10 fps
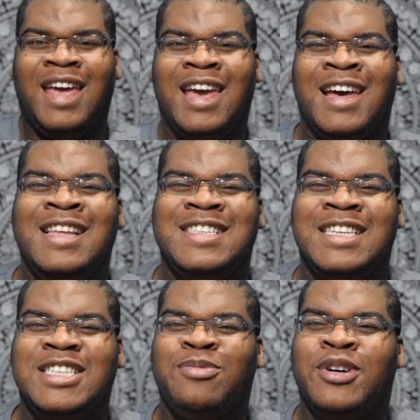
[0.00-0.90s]
Hey honeys,
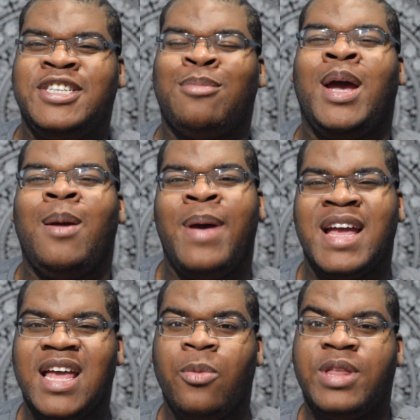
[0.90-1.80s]
it's your boy Jeremiah
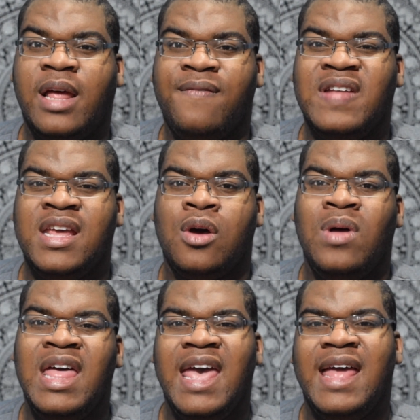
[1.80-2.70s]
back here with another
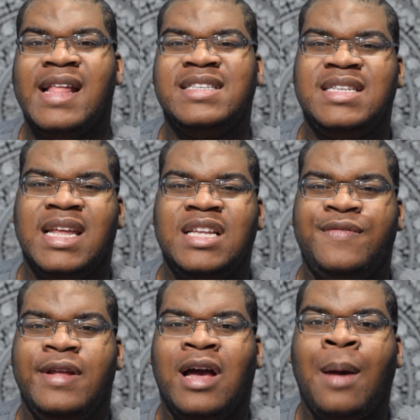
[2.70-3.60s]
video, and in today's
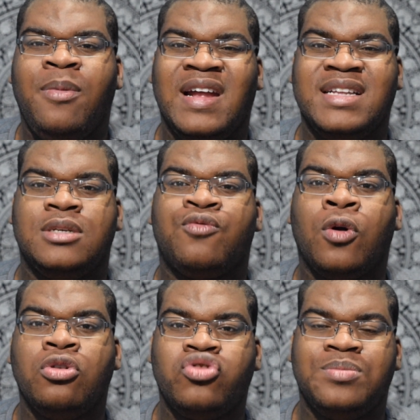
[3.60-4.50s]
video I'll be reacting to
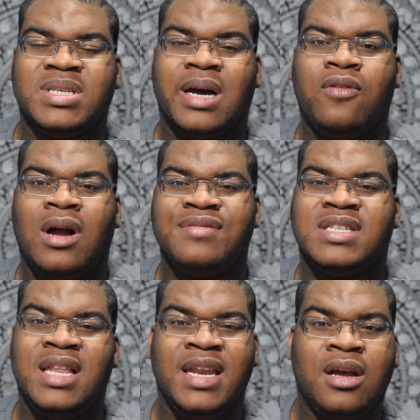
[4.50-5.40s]
Roadtrip's cover of
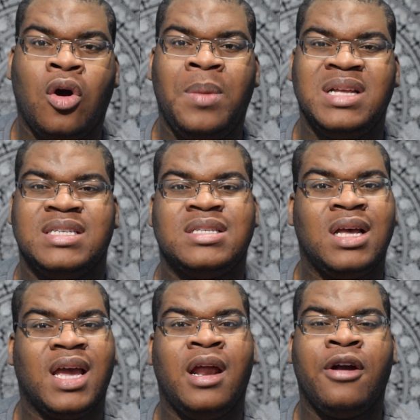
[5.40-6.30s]
Selena Gomez's
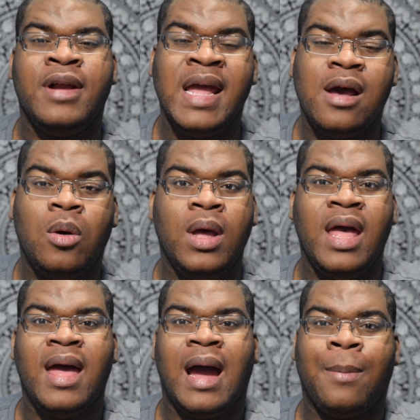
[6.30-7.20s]
Look at Her Now.
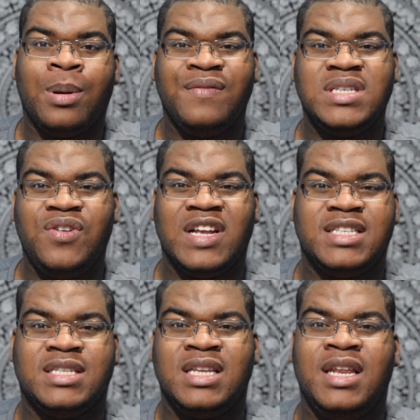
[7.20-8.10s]
I previously
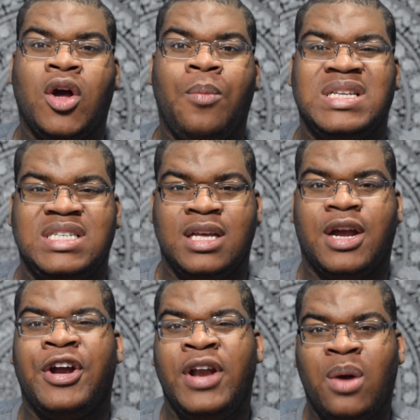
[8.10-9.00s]
reacted to Selena Gomez's
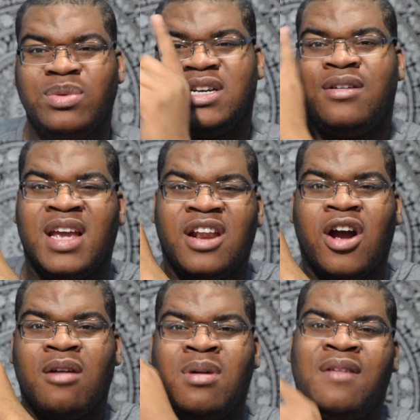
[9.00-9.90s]
Look at Her Now, which I'll link in the
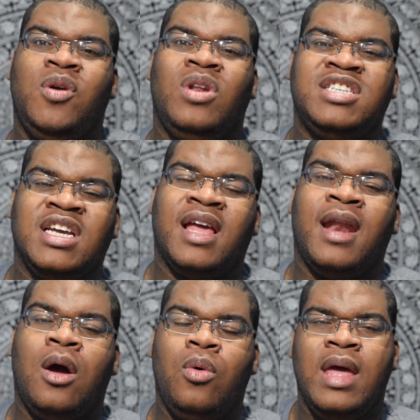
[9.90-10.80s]
card above if you want to check
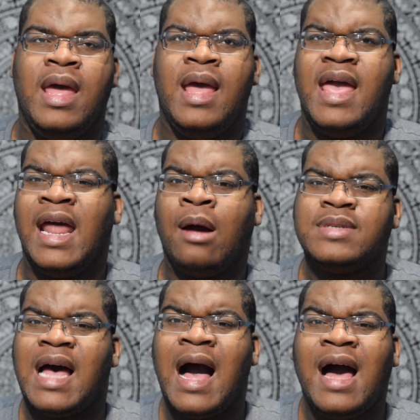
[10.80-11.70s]
that out, and I
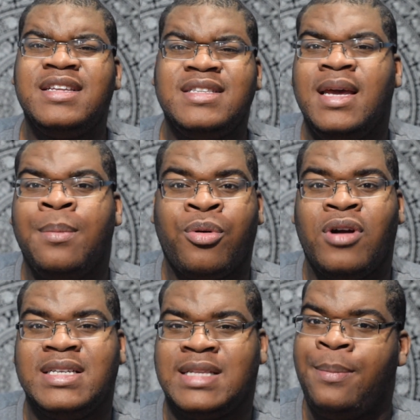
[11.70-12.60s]
was honestly
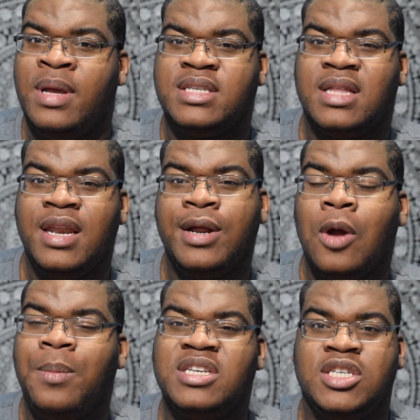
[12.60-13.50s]
impressed. I mean, Selena
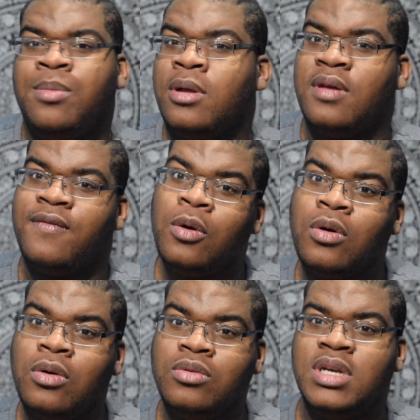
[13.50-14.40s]
Gomez, she brought the
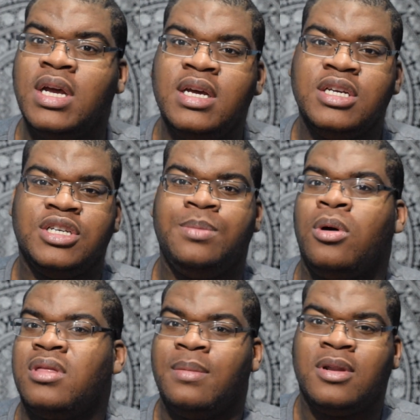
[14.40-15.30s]
vocals, she
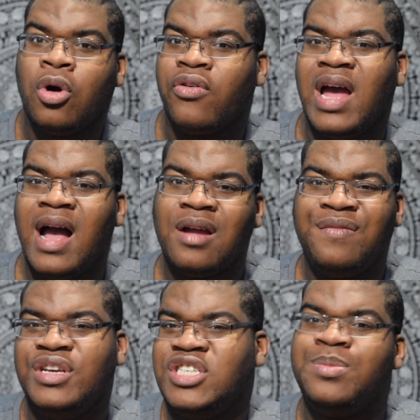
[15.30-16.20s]
brought the
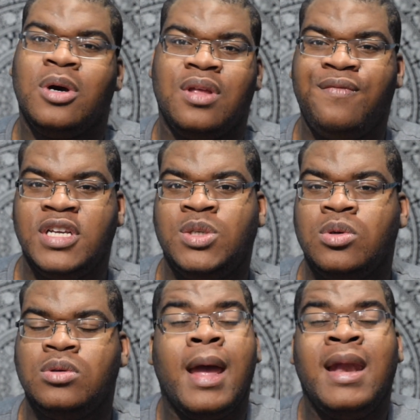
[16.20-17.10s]
choreography, she brought the
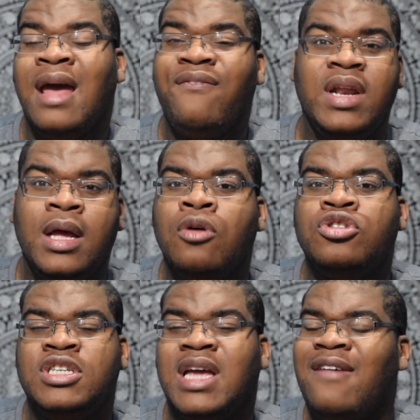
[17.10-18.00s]
visuals. In that video,
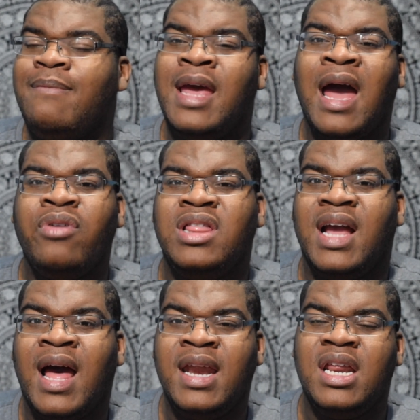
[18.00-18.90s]
she gave me
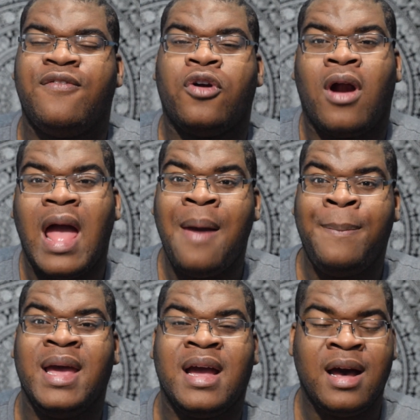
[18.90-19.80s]
everything I needed for her
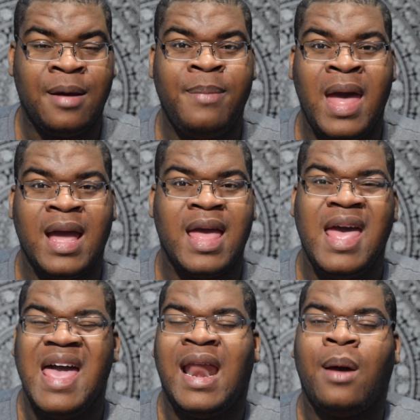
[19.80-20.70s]
epic comeback,
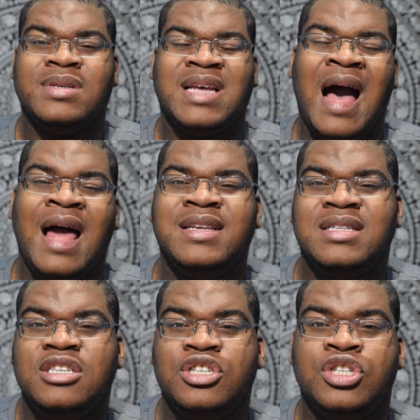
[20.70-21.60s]
and I was
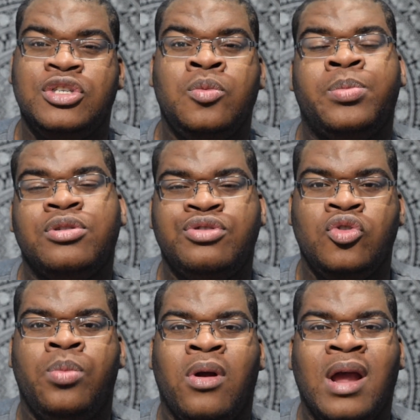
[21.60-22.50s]
honestly super
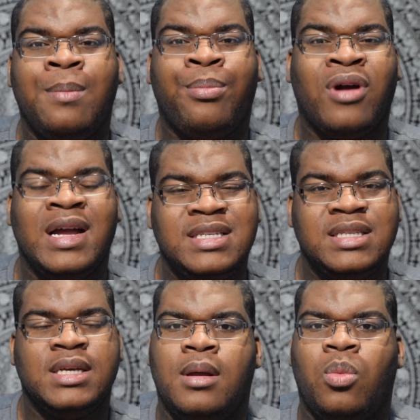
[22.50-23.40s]

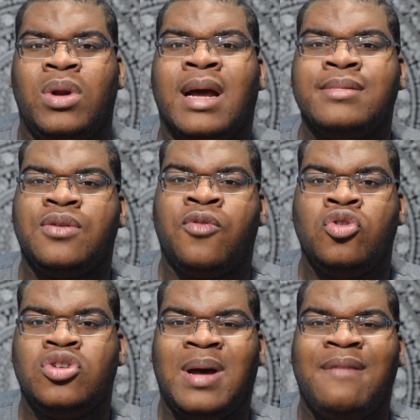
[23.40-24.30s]
impressed. When it comes to
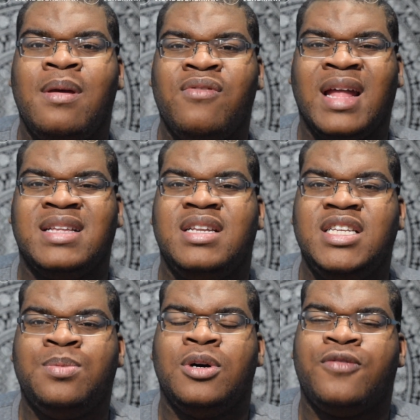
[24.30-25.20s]
Roadtrip, I've been reacting to
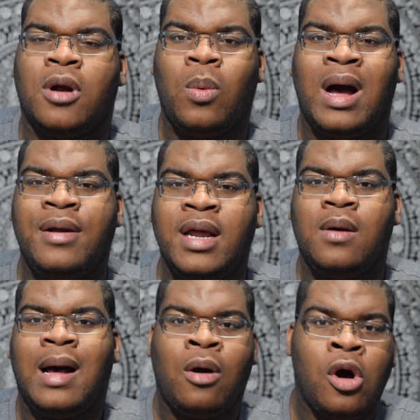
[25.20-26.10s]
these boys for a while
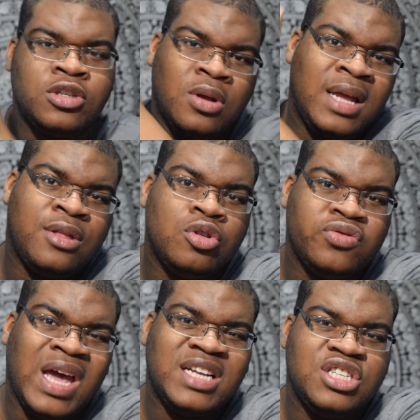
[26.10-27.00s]
now. I'll also link
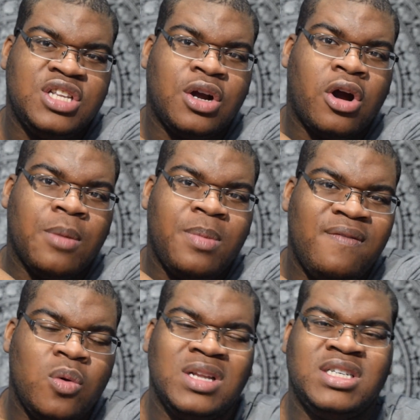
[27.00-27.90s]
those reactions in the card
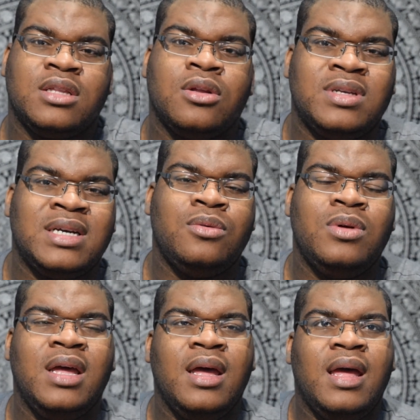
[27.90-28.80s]
above if you want to check those out.
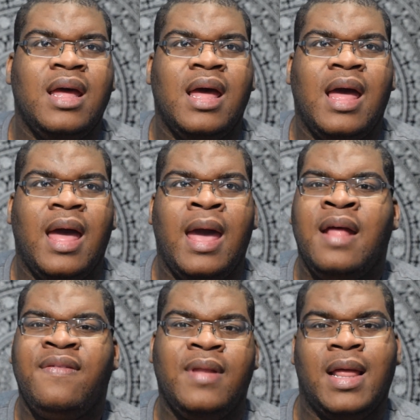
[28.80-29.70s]

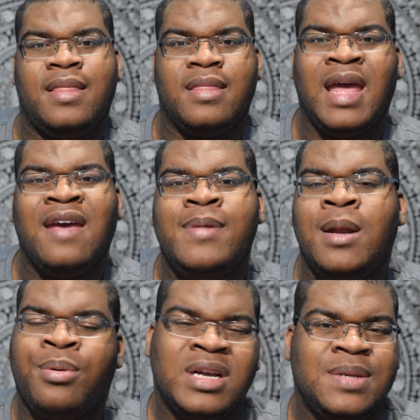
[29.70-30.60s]
And they have
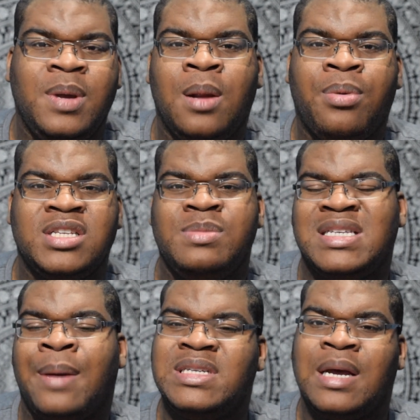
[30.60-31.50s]
been impressing me
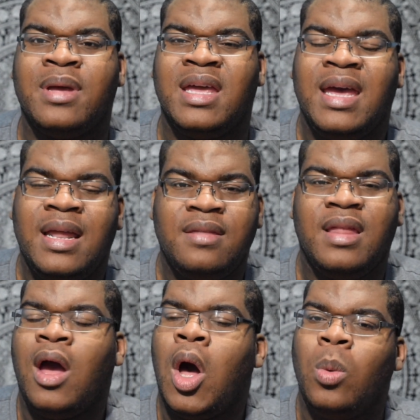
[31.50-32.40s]
time and time again.
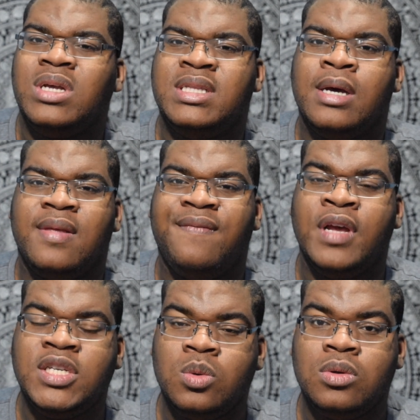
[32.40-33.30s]
They always nail the
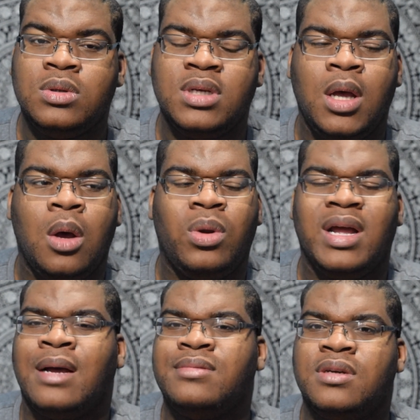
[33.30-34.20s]
visuals. When
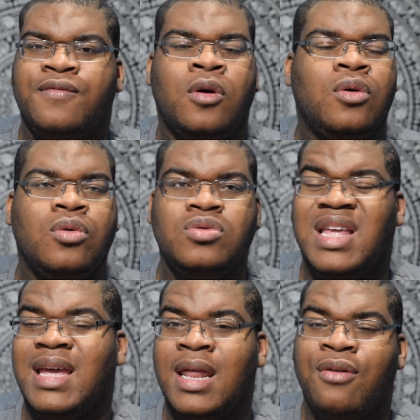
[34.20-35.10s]
it comes to vocals,
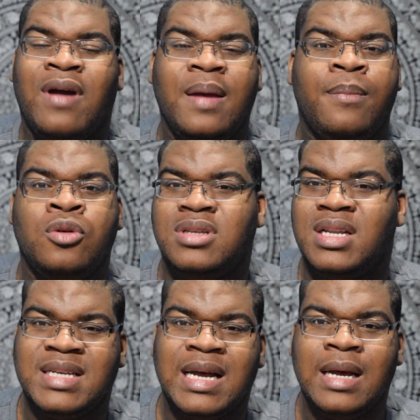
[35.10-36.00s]
they get it right most of
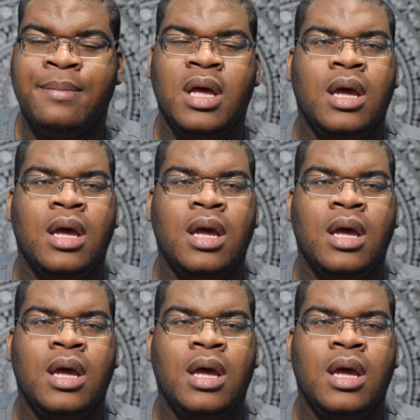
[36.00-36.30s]
the time.